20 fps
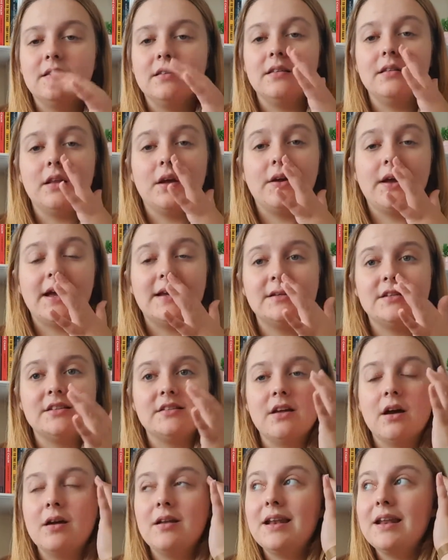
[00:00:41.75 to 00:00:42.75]
location
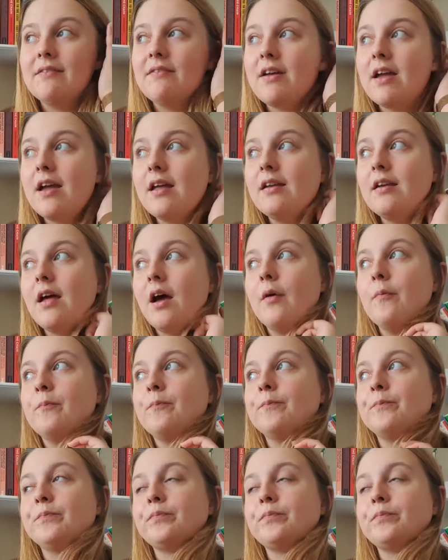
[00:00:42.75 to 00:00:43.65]
that I live in.